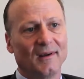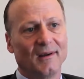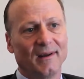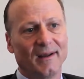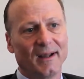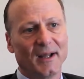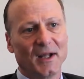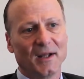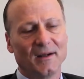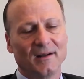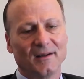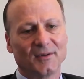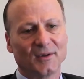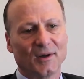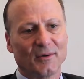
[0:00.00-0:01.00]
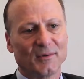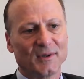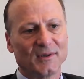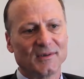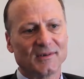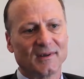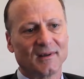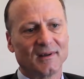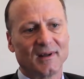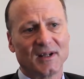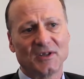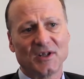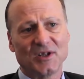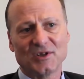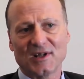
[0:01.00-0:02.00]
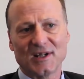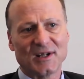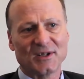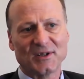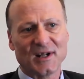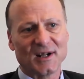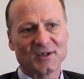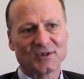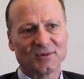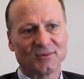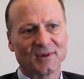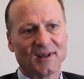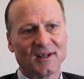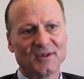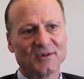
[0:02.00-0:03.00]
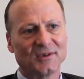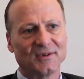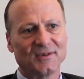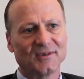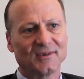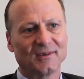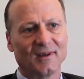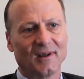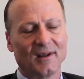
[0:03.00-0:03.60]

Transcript: and it's always, I teach on international relations.